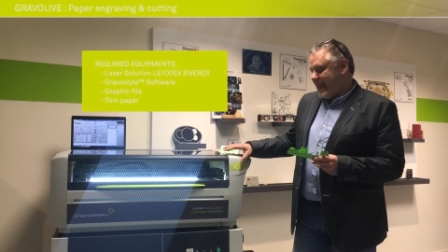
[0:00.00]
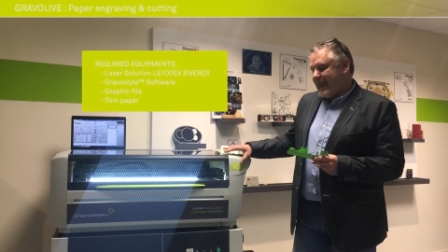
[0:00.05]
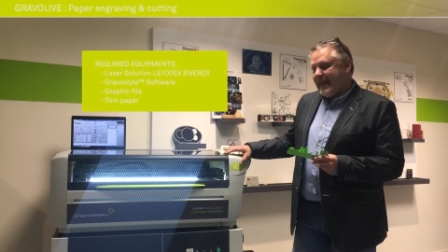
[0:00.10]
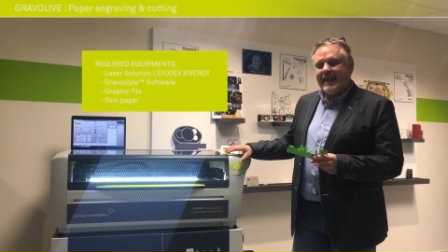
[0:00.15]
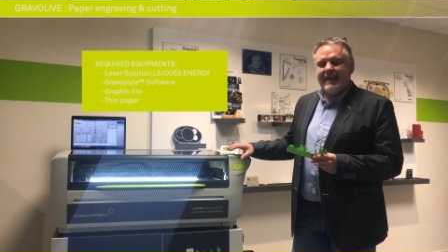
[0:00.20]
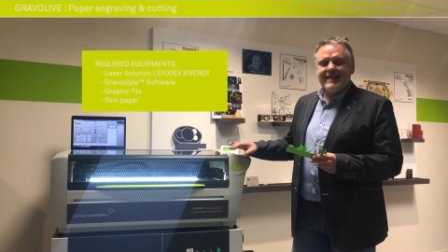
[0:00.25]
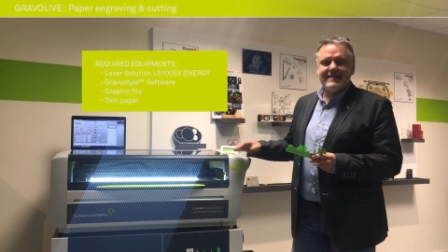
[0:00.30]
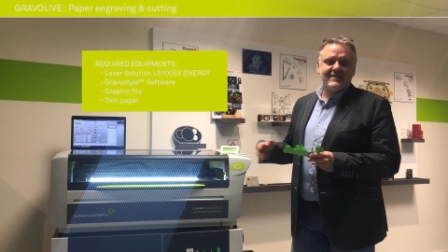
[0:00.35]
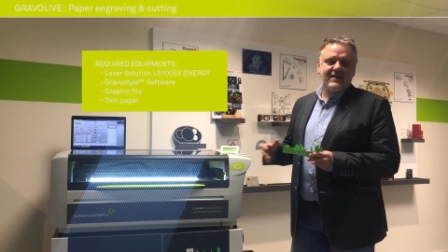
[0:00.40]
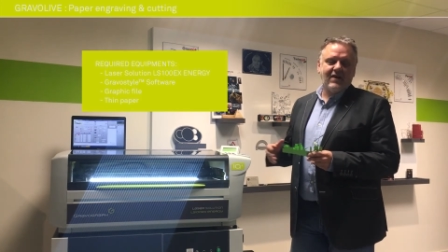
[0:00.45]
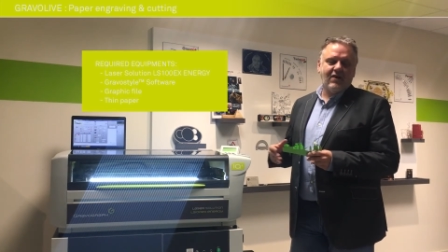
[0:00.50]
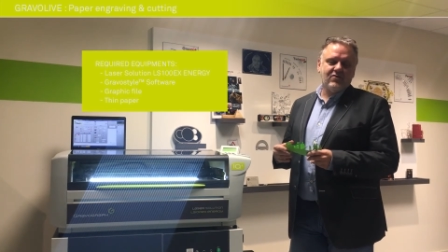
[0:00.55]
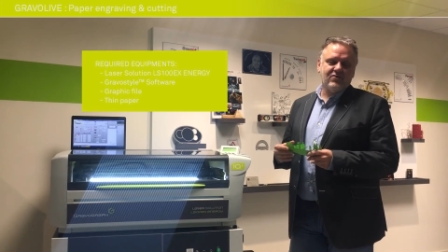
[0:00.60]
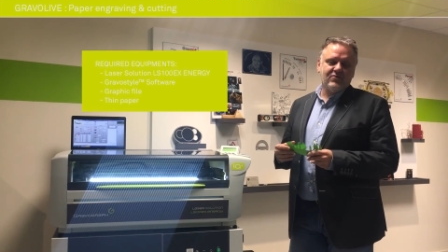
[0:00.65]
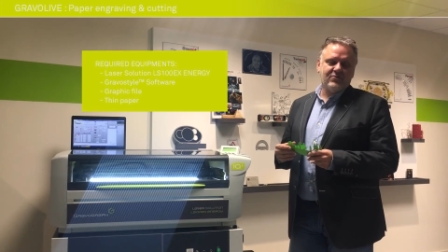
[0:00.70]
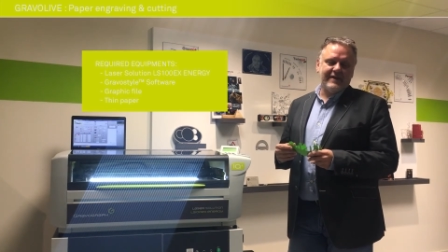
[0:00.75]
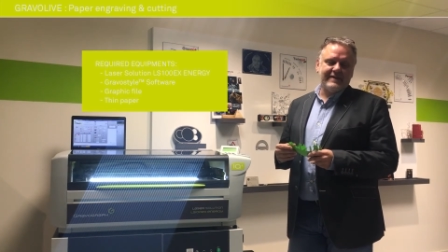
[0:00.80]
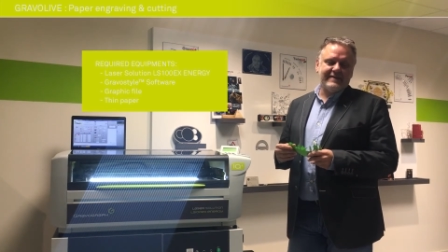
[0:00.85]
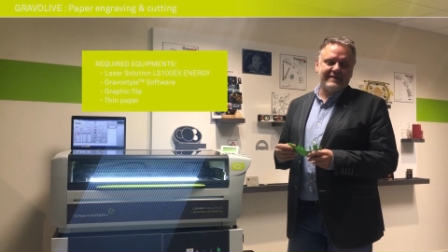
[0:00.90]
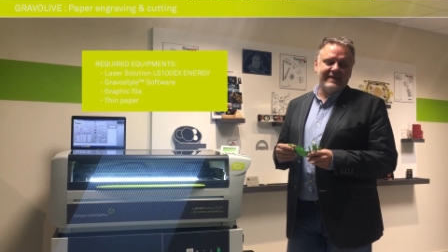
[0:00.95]

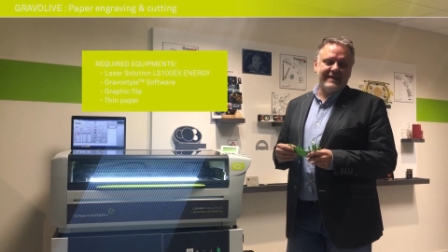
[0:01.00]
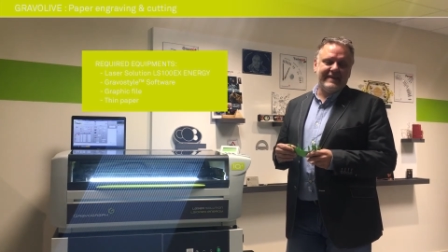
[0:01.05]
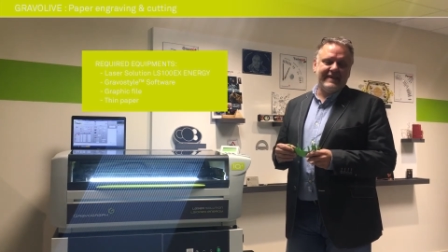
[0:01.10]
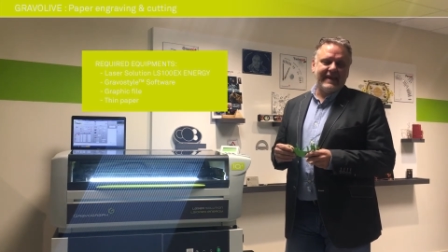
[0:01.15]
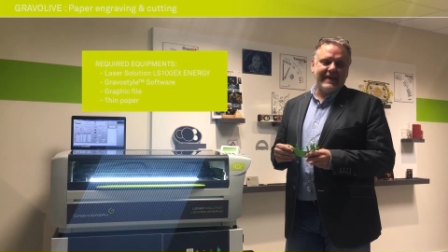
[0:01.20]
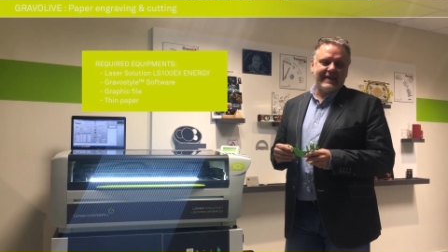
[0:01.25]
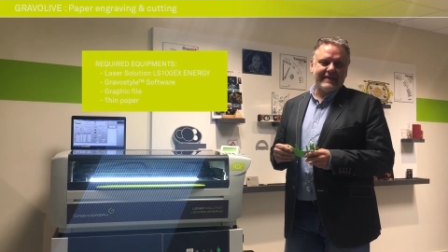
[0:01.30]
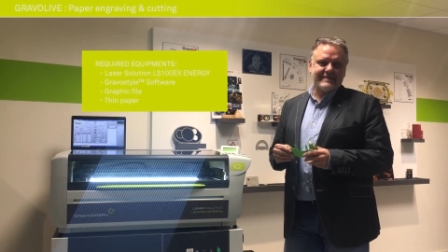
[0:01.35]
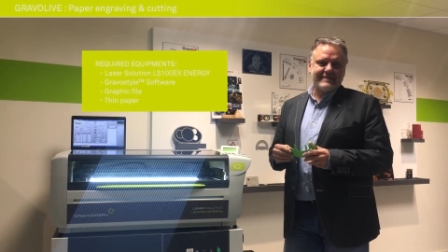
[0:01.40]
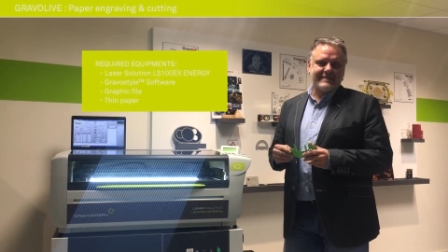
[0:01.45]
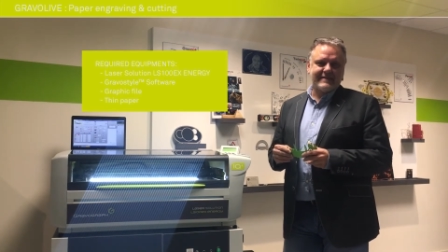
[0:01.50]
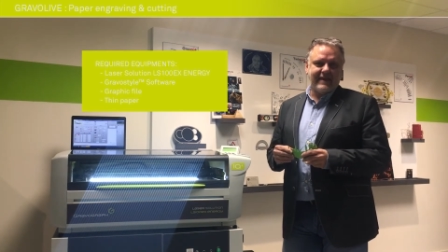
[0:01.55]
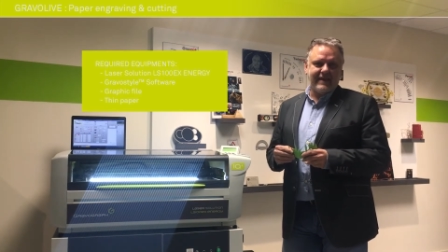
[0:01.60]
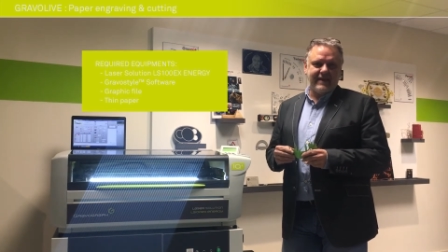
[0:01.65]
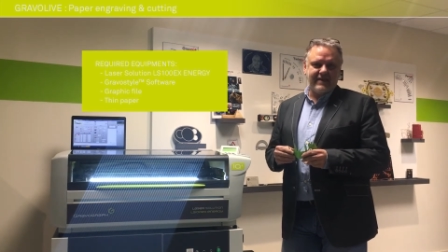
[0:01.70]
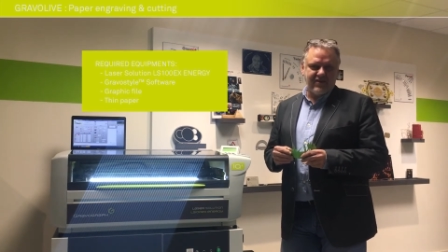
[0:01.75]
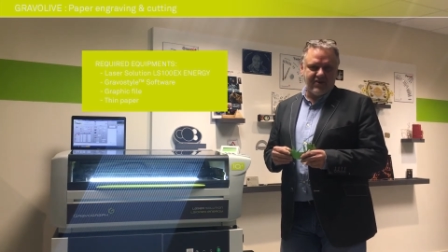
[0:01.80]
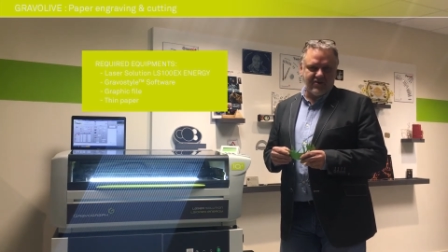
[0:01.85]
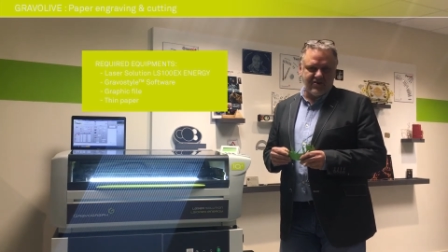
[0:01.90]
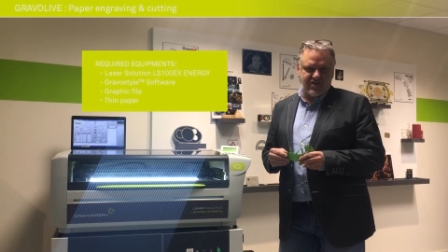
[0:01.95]
LS100EX
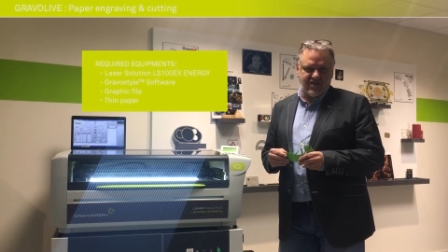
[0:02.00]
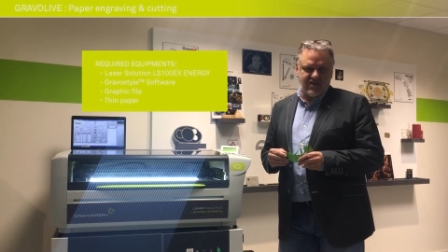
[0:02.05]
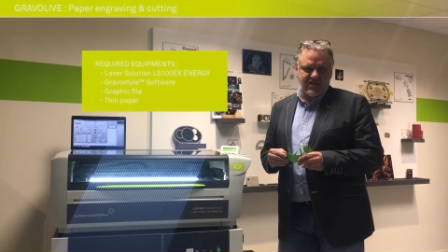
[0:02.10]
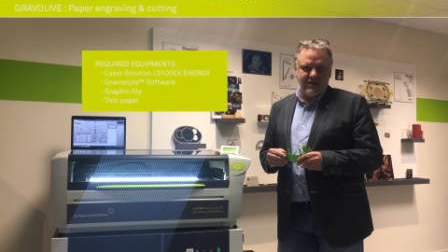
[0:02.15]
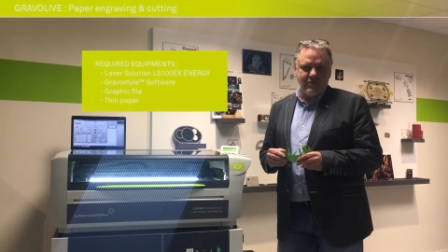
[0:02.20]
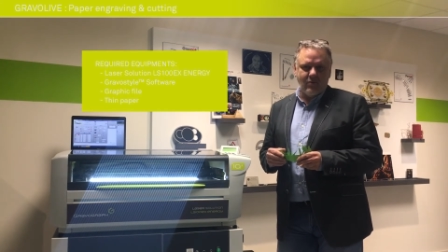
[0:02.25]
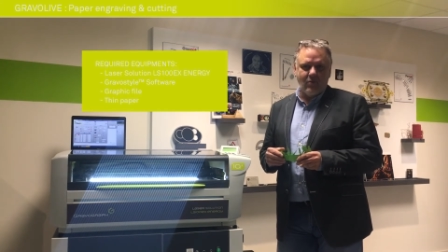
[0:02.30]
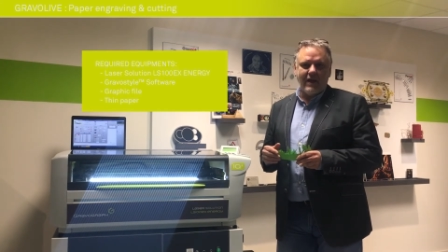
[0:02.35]
Energy,